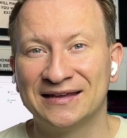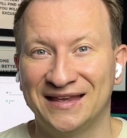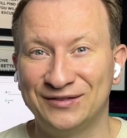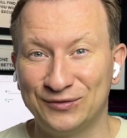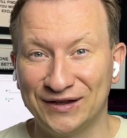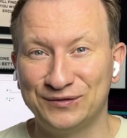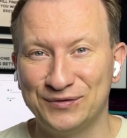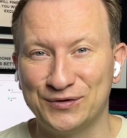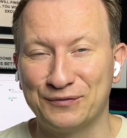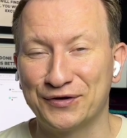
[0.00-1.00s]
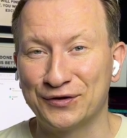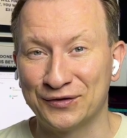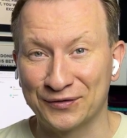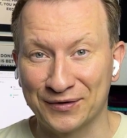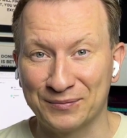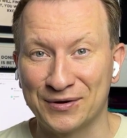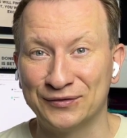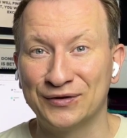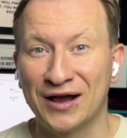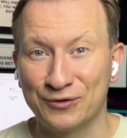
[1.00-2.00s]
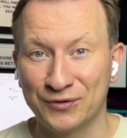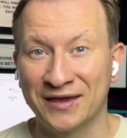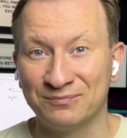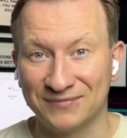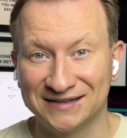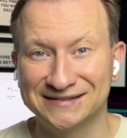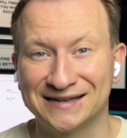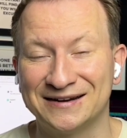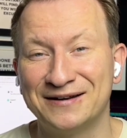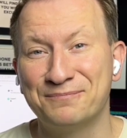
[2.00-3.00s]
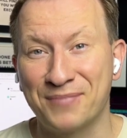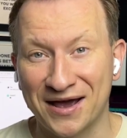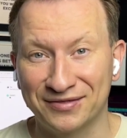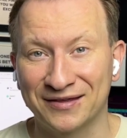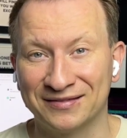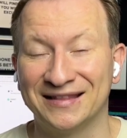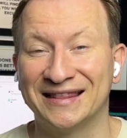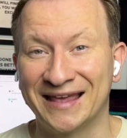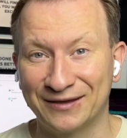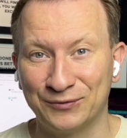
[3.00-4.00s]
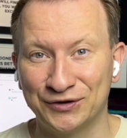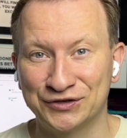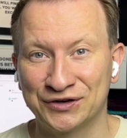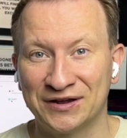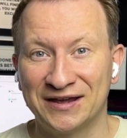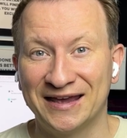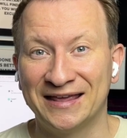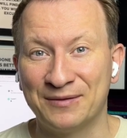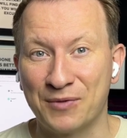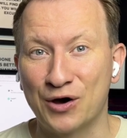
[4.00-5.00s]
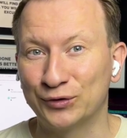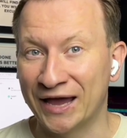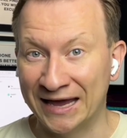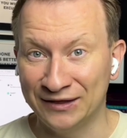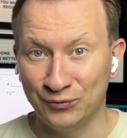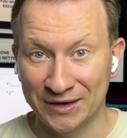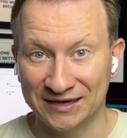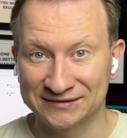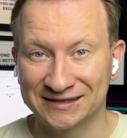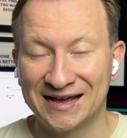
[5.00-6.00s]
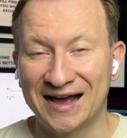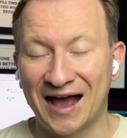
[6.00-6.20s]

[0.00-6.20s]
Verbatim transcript: In today's video, we're gonna talk about how we can master Python language in about 8 weeks.